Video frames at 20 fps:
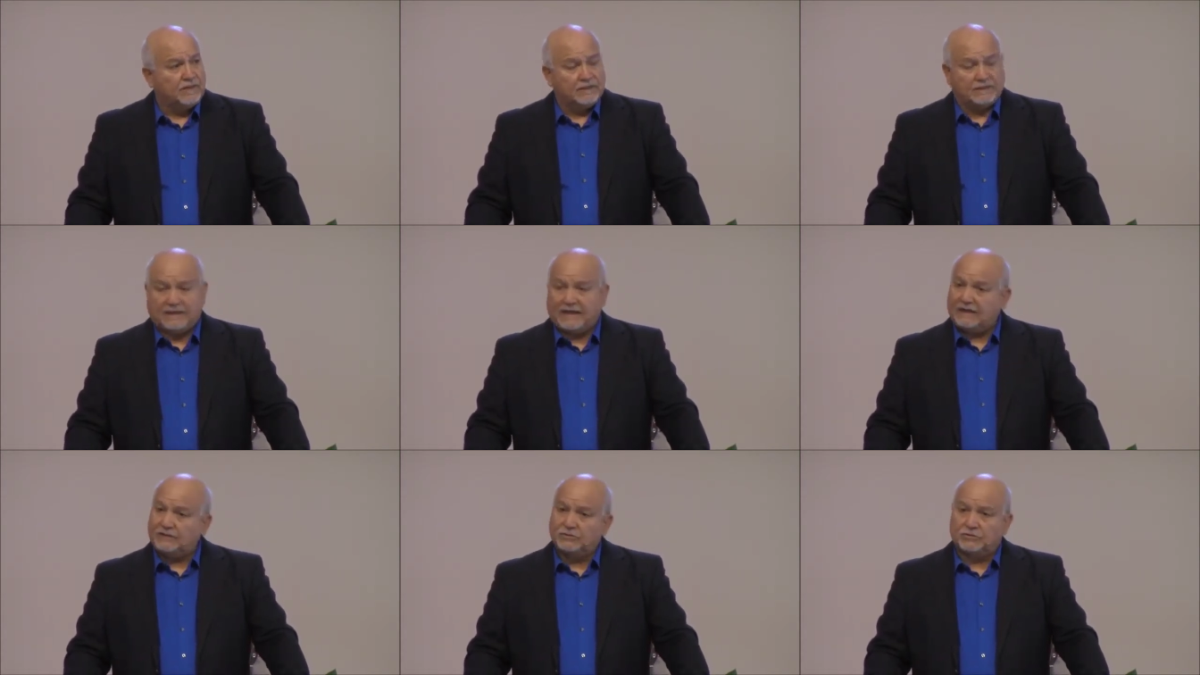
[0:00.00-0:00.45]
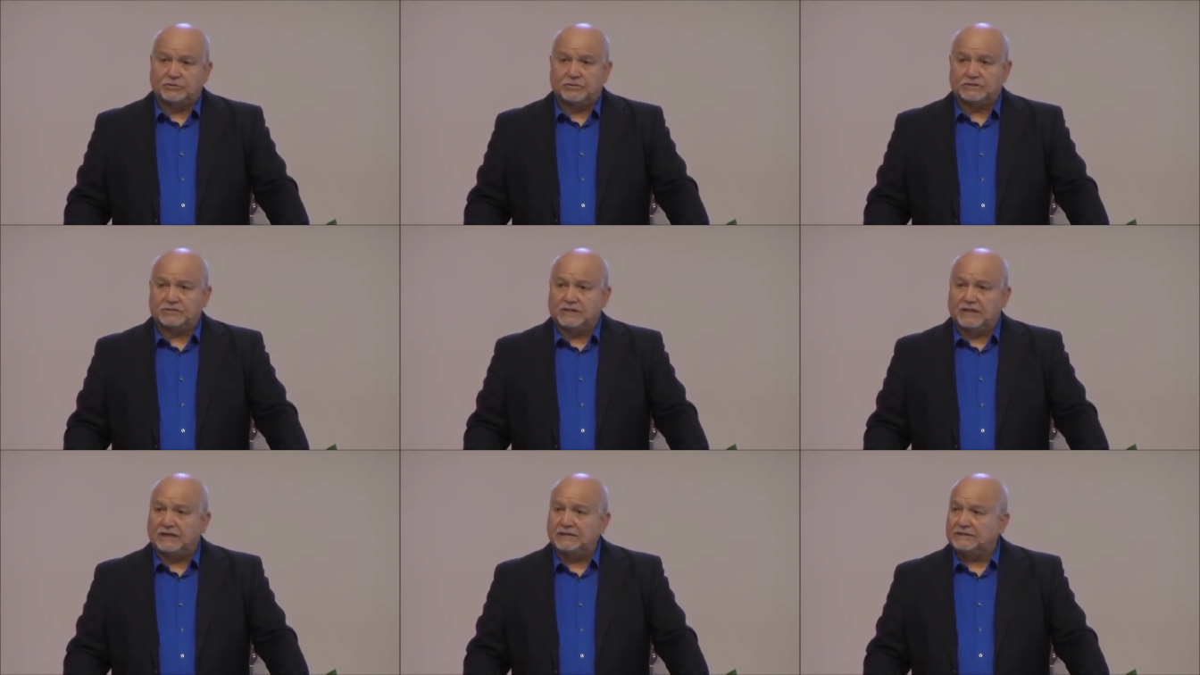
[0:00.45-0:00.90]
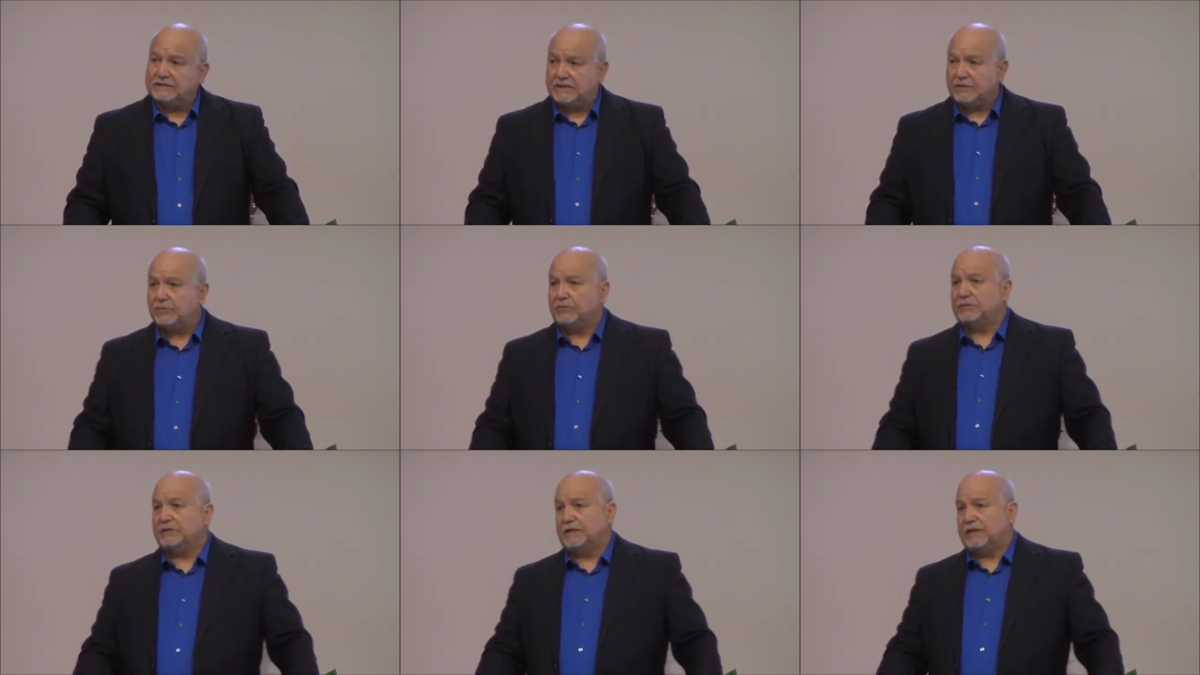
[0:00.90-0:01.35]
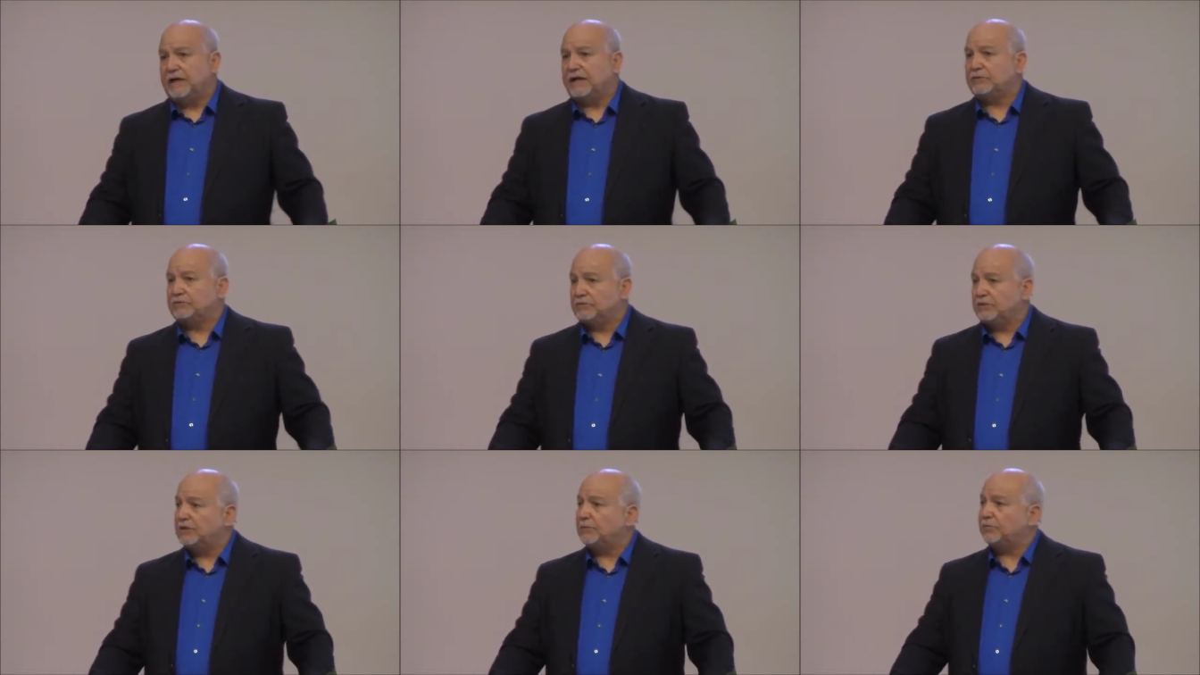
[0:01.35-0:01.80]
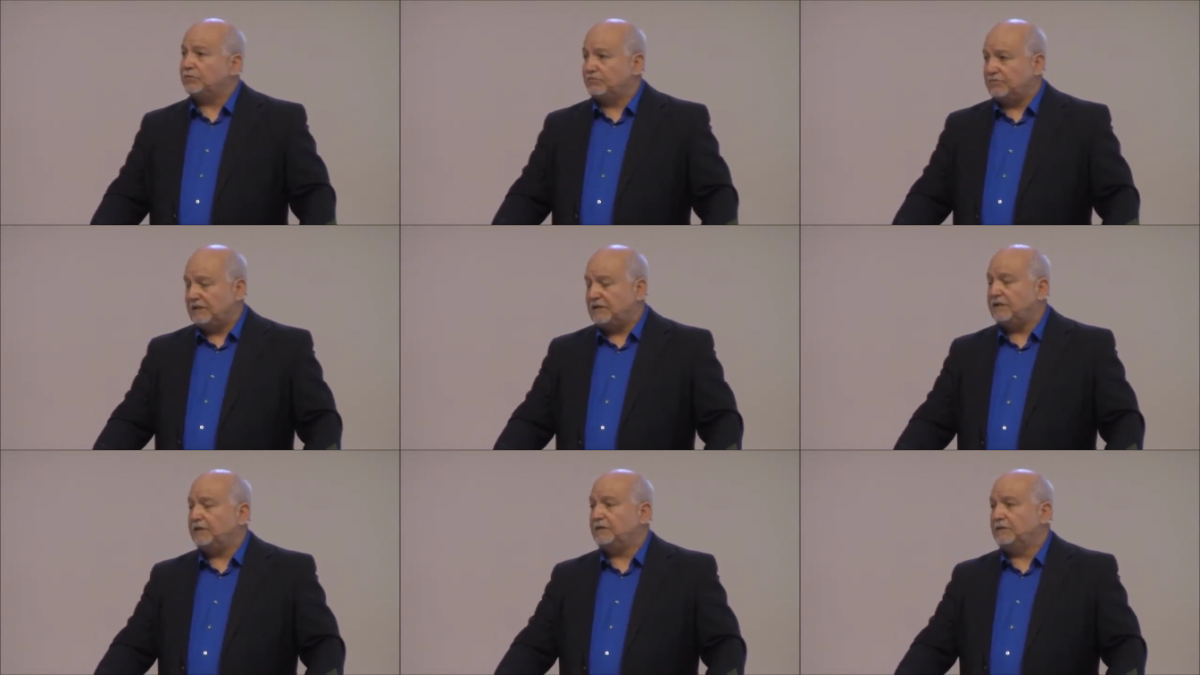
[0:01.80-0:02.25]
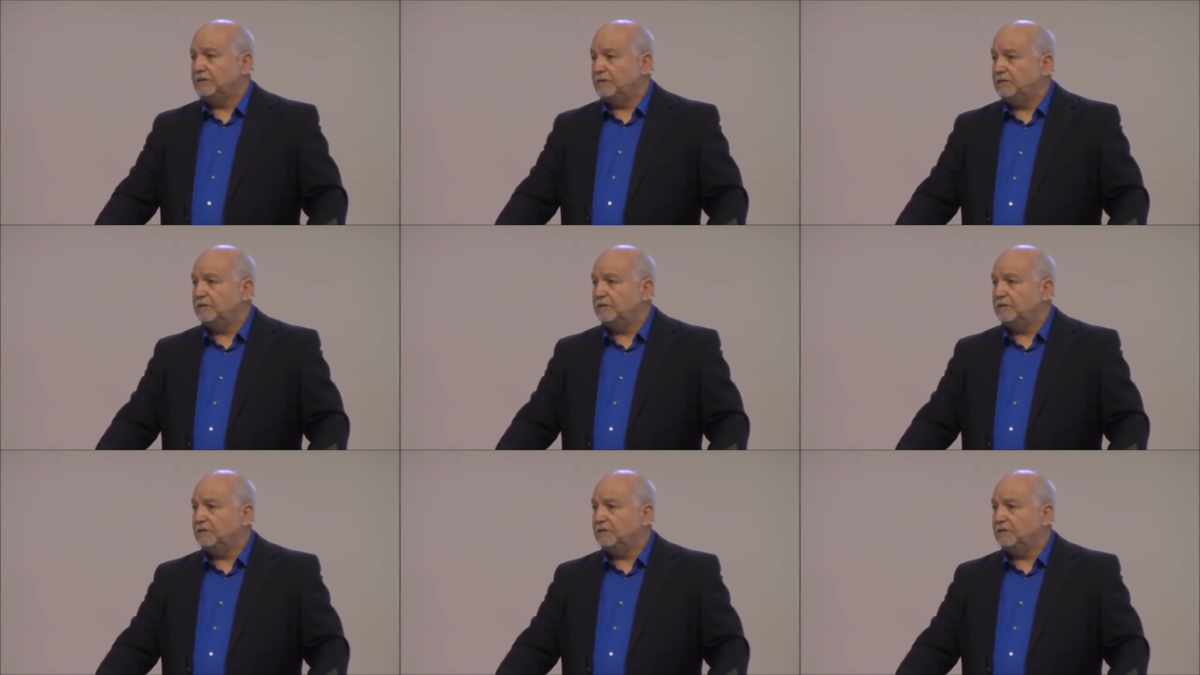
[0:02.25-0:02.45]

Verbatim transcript: They had to trust God that, they were, that God was going to provide,